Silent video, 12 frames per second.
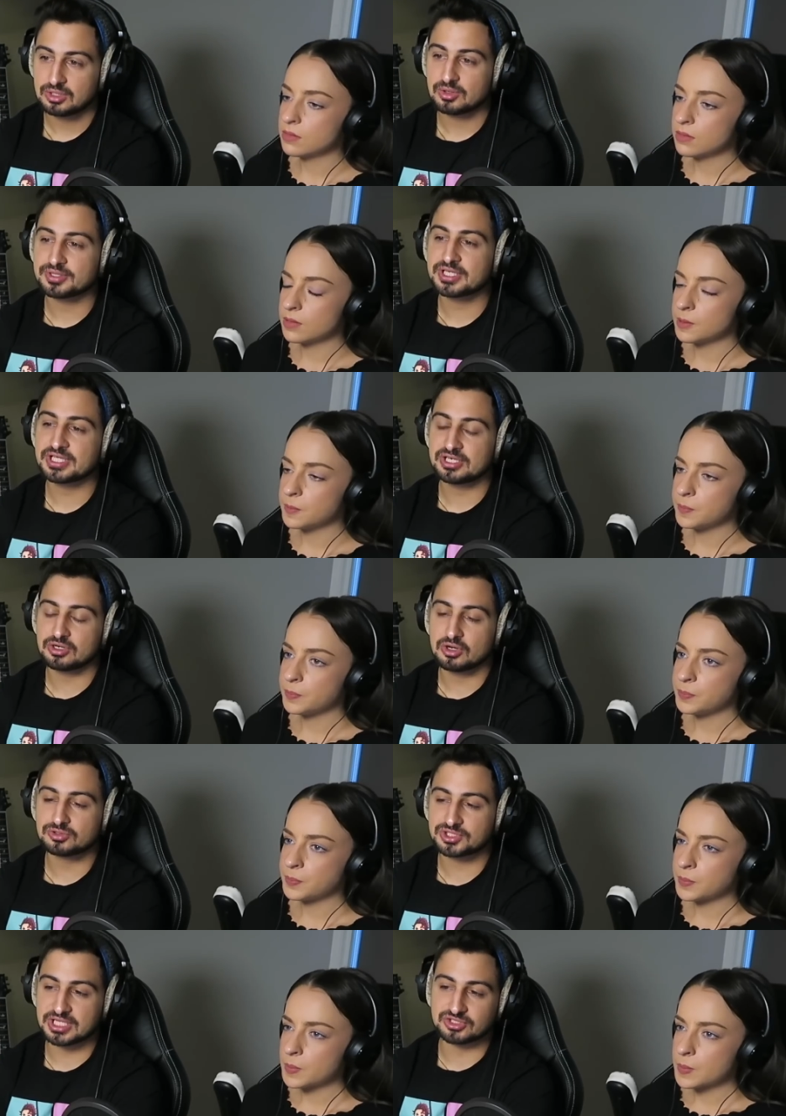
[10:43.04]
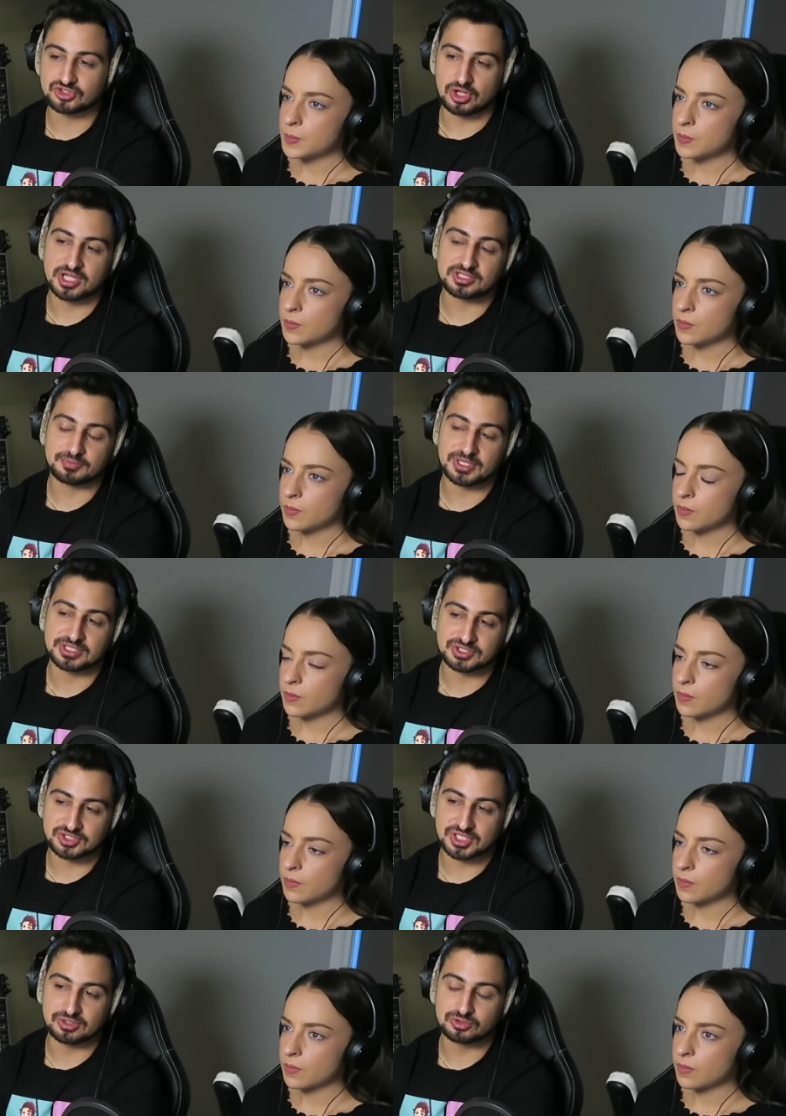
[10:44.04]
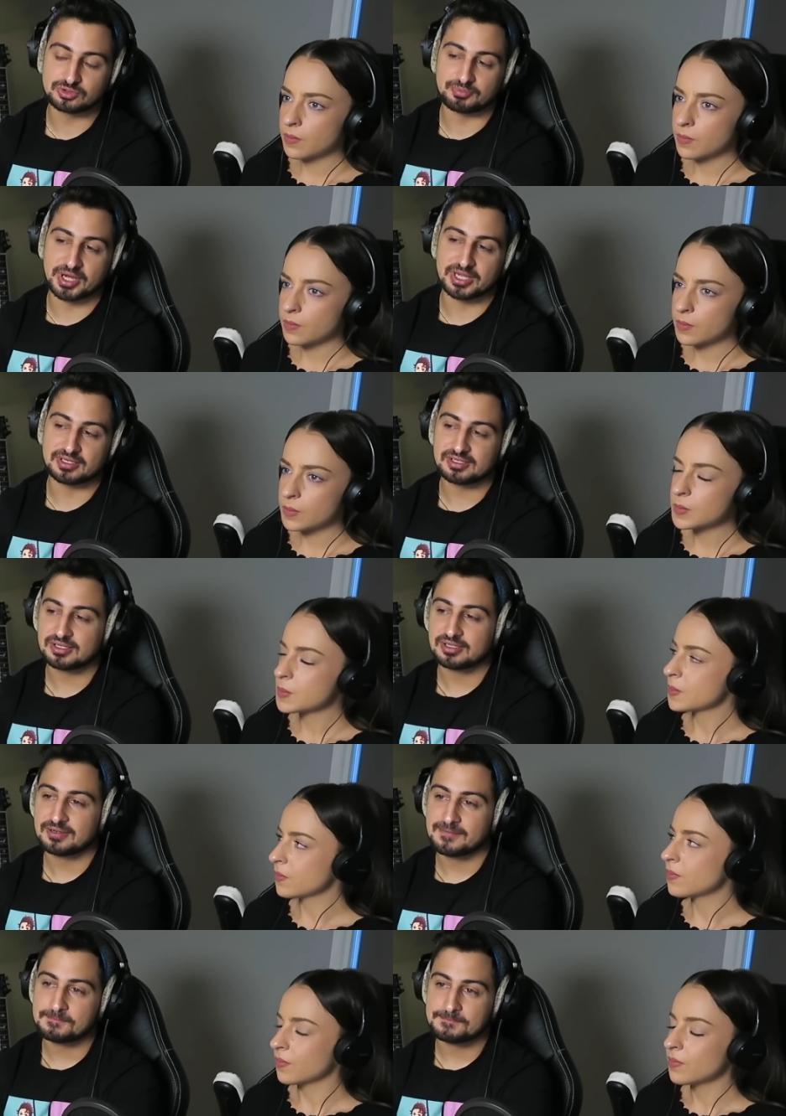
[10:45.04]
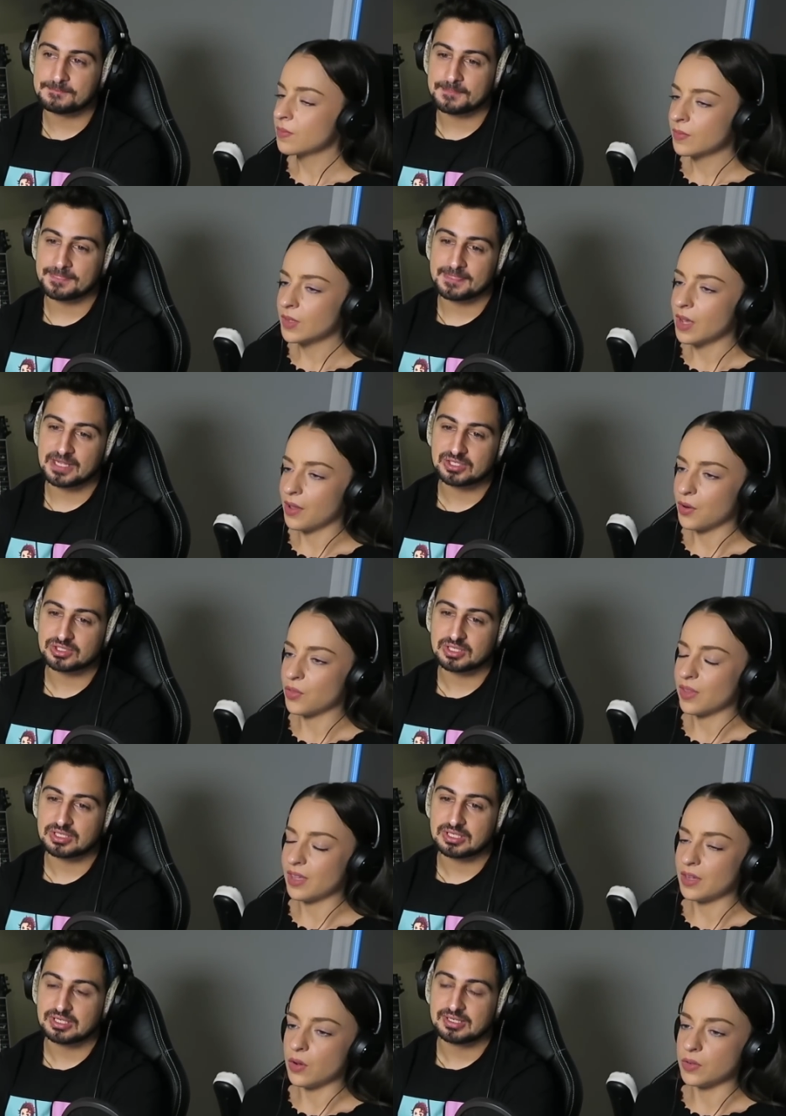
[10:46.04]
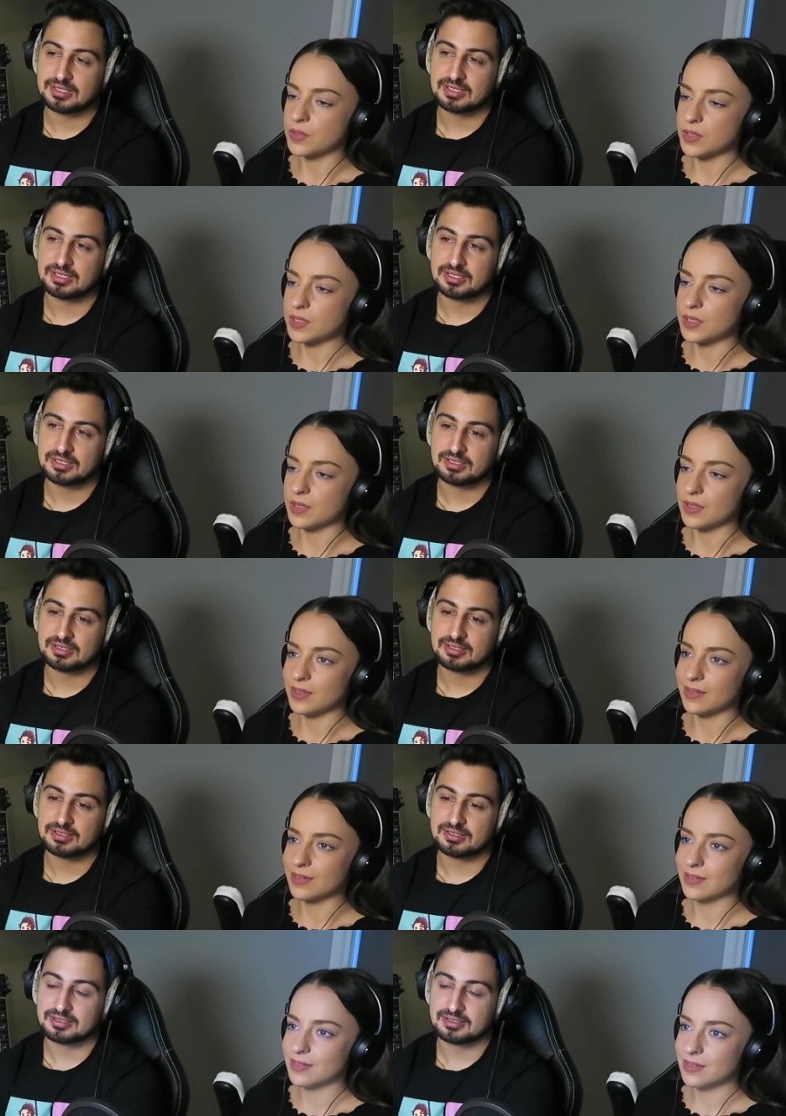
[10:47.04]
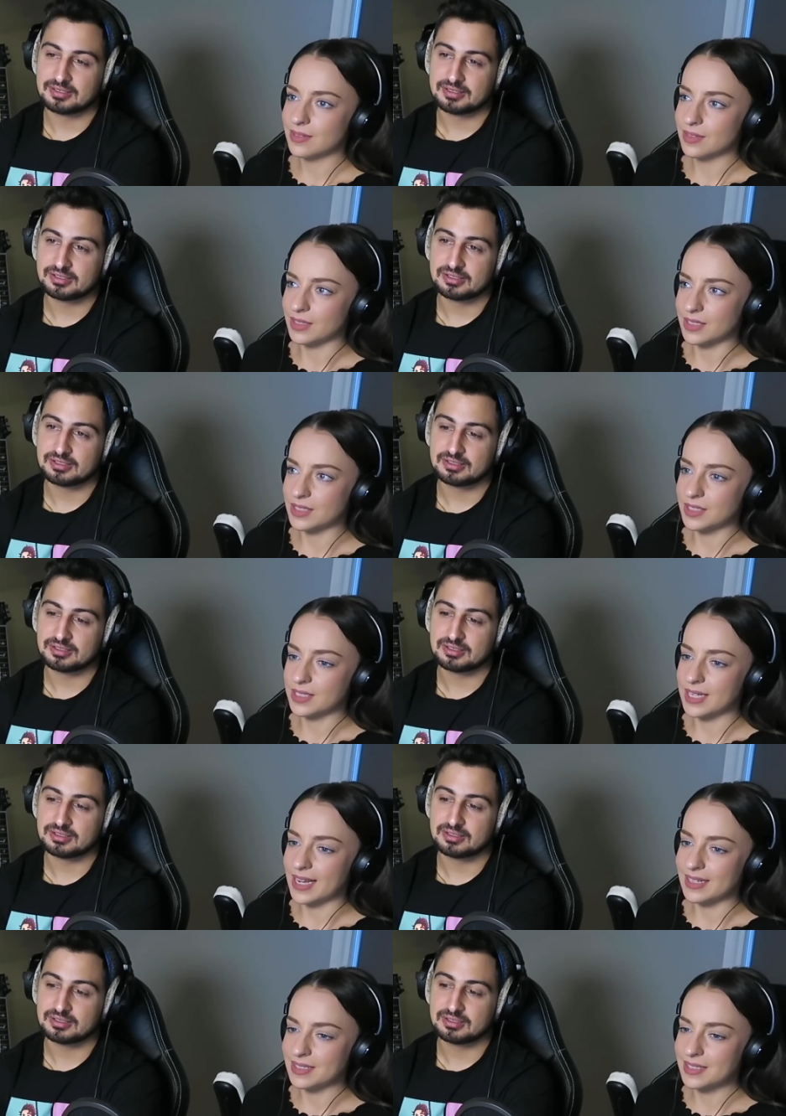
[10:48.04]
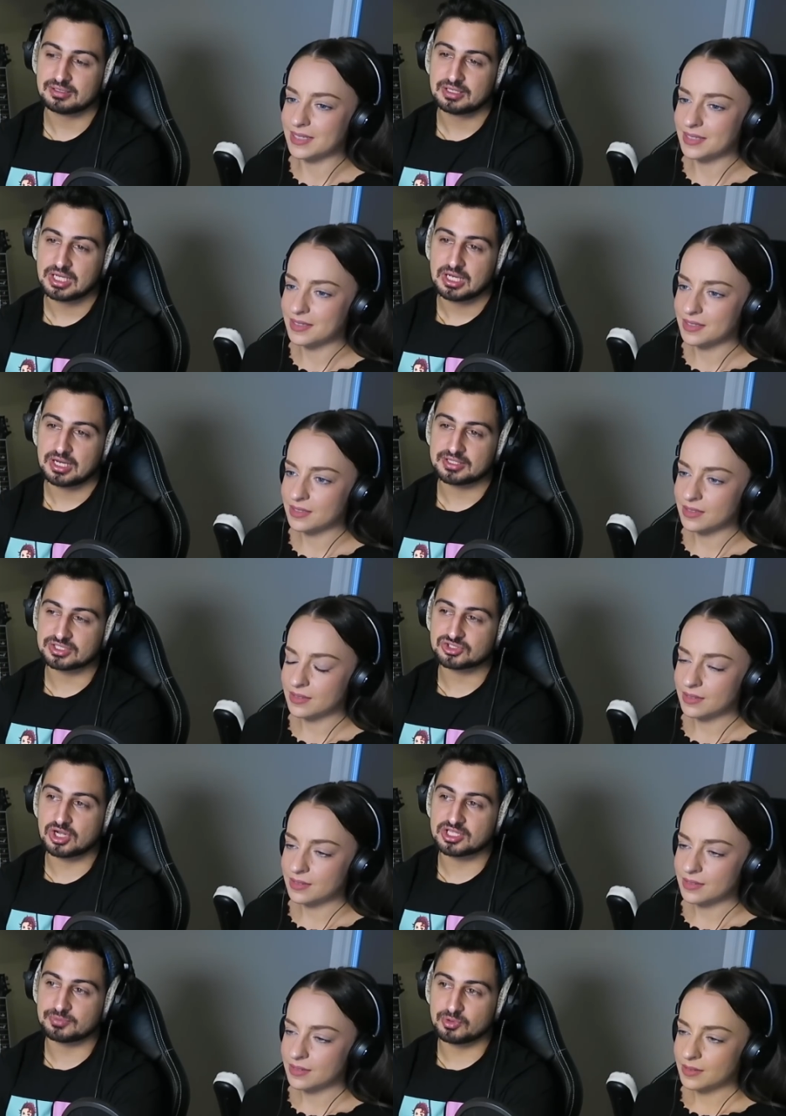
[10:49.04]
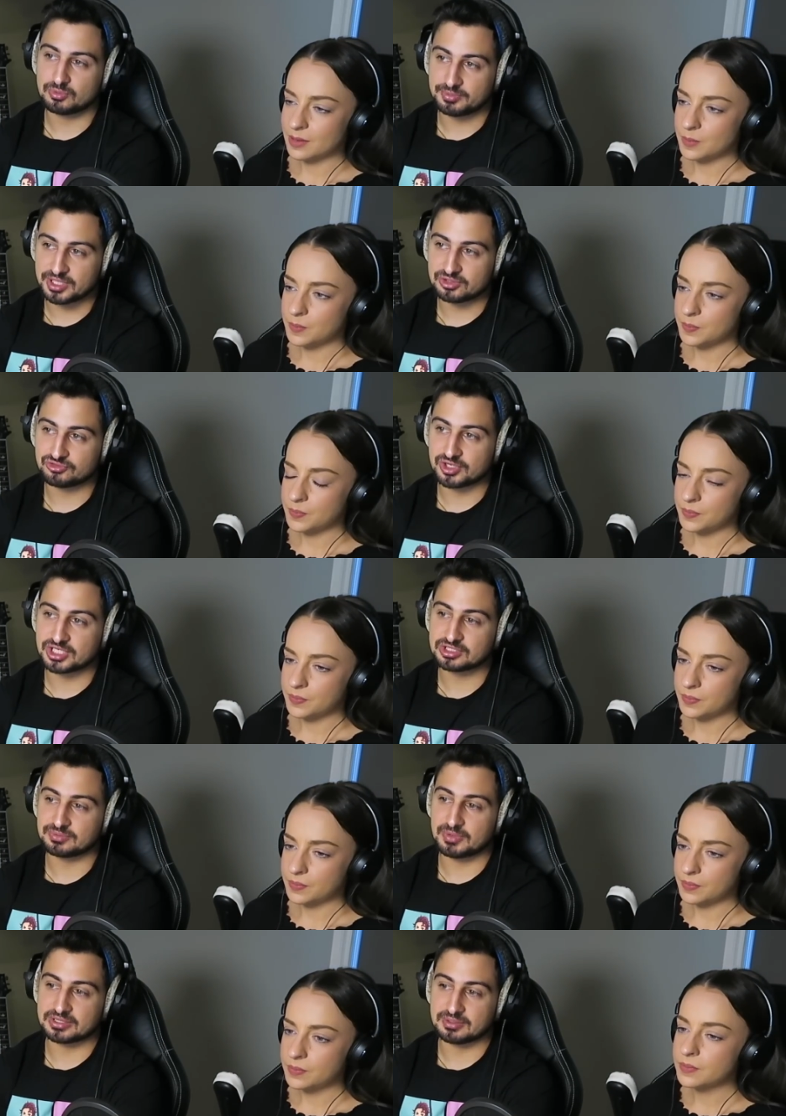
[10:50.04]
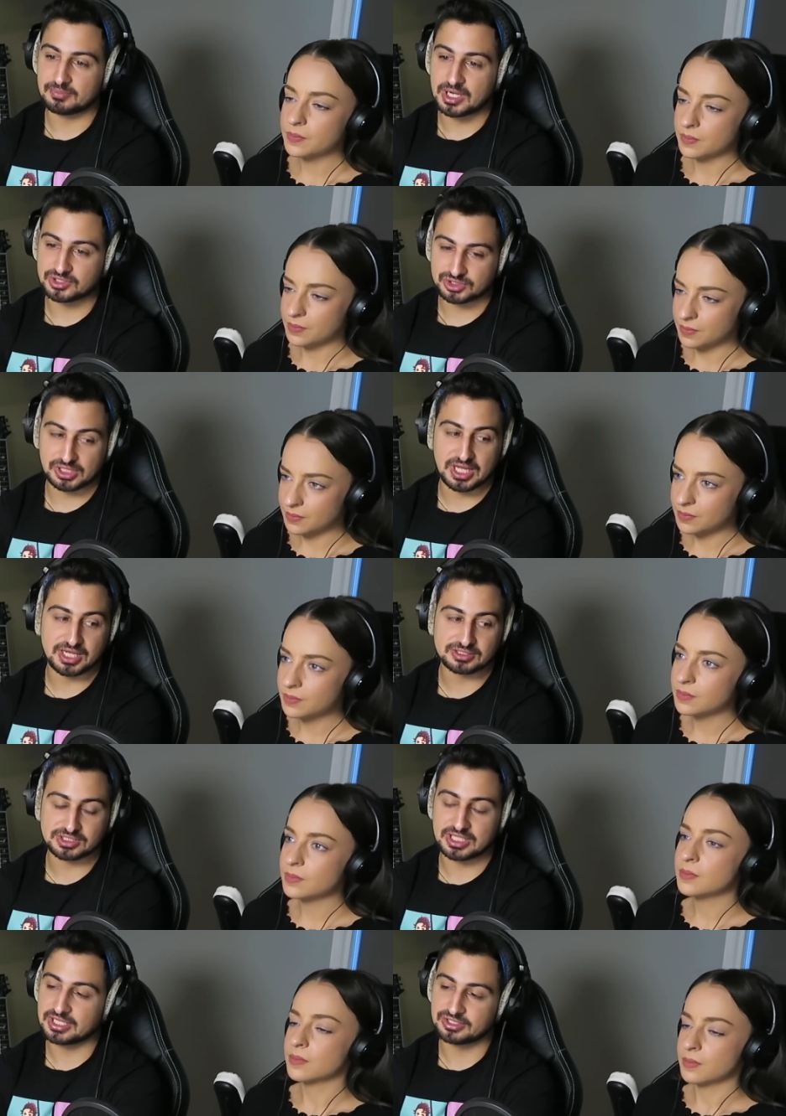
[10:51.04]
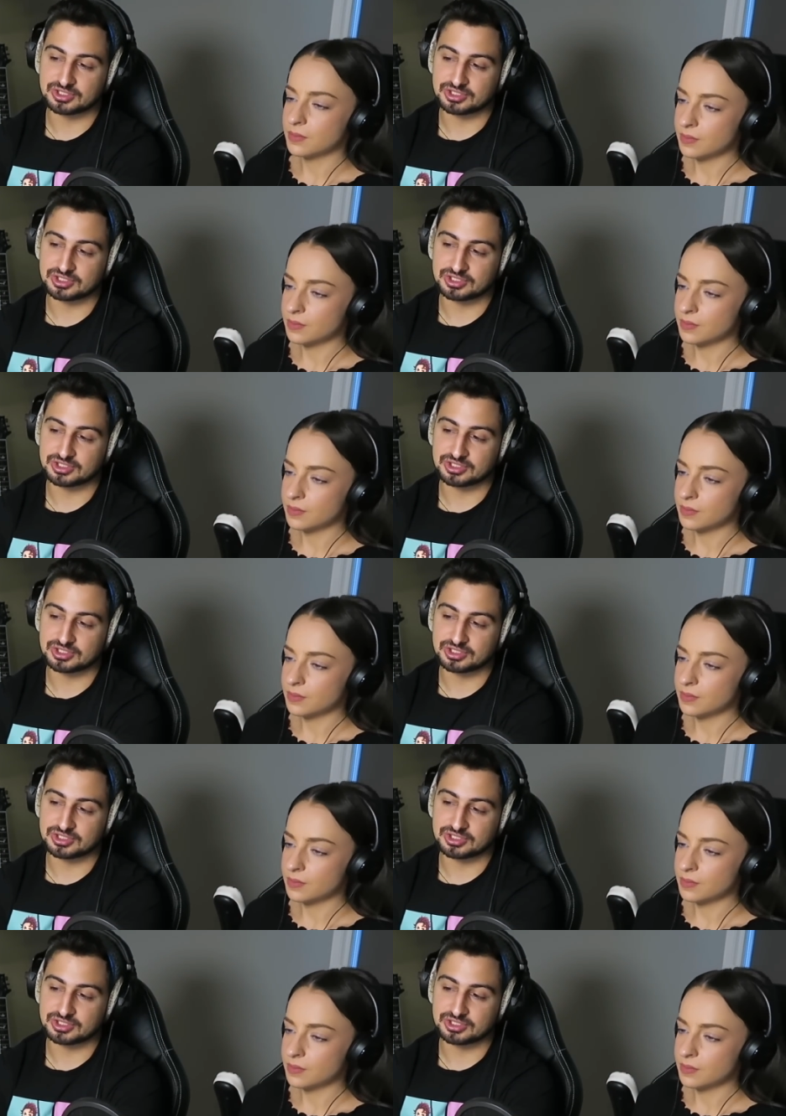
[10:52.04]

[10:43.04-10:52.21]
Speaker 1: I think he knows that Saitama is skilled, but...
Speaker 2: I don't think he knows to the extent.
Speaker 1: I think Saitama will be intrigued about the martial arts and then